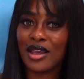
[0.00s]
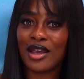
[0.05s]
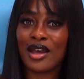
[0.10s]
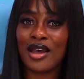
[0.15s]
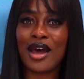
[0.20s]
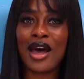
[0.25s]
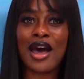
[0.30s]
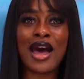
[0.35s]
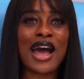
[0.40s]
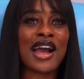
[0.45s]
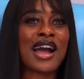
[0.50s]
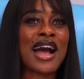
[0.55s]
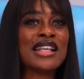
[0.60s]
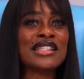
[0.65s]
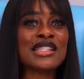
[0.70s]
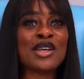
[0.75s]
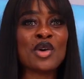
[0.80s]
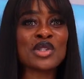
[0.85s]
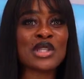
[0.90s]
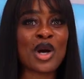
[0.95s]
I, I can't
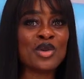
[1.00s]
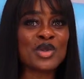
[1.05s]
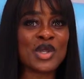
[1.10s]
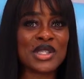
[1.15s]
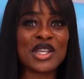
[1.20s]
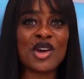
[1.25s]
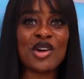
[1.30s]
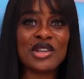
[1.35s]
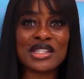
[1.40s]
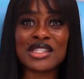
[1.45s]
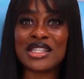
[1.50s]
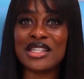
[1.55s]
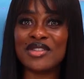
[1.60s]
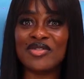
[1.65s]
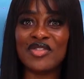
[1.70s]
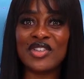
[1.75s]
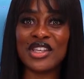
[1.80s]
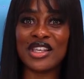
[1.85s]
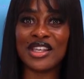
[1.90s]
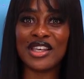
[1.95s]
say what I want to say on
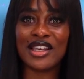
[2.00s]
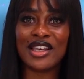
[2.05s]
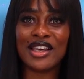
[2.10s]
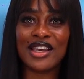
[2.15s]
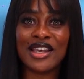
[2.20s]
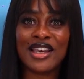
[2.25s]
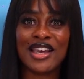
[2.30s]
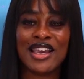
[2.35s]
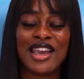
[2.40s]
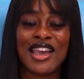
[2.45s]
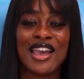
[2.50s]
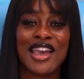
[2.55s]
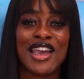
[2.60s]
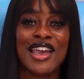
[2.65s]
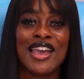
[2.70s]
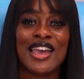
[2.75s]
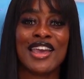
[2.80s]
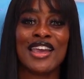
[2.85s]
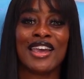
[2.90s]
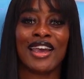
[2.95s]
TV. Say it.
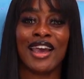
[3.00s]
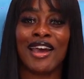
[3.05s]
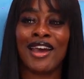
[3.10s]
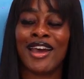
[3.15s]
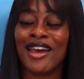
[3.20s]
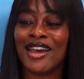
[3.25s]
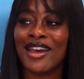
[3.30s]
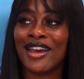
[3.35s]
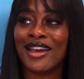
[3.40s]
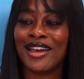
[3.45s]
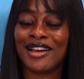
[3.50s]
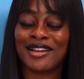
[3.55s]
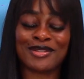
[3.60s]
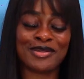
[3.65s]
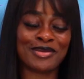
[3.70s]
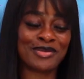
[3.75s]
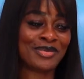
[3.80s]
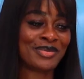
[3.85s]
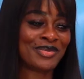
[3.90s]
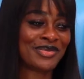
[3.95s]
Say
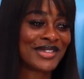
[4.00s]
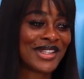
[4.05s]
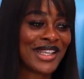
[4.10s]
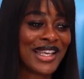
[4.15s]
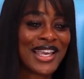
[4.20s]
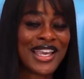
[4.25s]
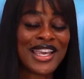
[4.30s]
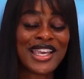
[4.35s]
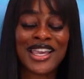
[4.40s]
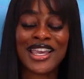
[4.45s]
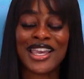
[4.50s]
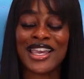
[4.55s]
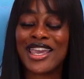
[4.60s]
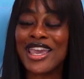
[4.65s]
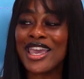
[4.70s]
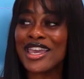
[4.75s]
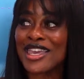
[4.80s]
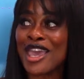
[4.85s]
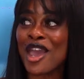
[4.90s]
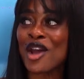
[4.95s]
it,
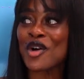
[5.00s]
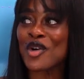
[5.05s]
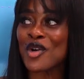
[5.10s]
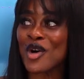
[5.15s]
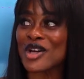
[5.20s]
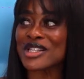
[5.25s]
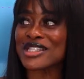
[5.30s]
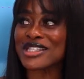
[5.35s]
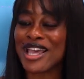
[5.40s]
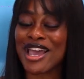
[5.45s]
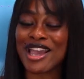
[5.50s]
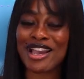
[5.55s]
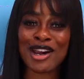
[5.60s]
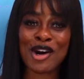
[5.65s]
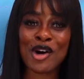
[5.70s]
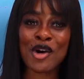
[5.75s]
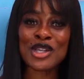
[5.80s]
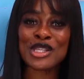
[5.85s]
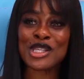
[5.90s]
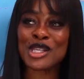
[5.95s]
John. Ike Cross, eh?
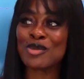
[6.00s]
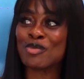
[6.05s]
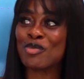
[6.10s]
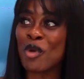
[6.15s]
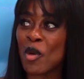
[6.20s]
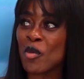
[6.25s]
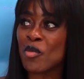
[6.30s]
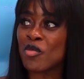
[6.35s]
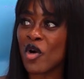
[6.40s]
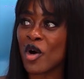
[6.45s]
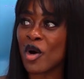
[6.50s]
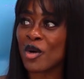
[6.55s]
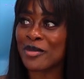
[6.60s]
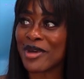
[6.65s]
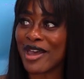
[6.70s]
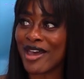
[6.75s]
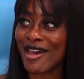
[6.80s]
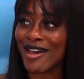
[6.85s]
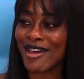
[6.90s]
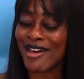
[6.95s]
Cross is bomb bomb, eh?